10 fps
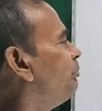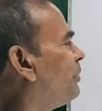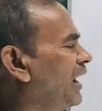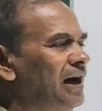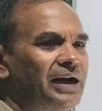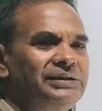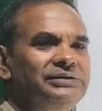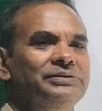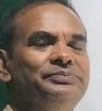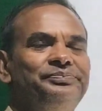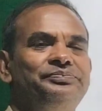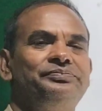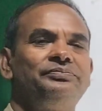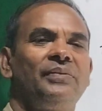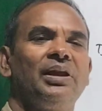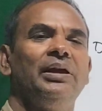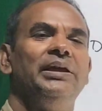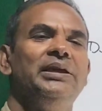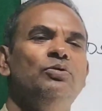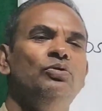But
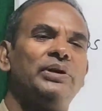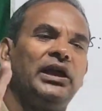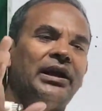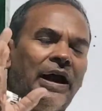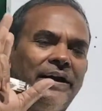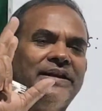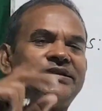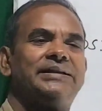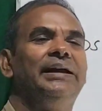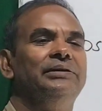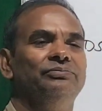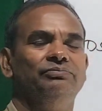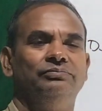you can understand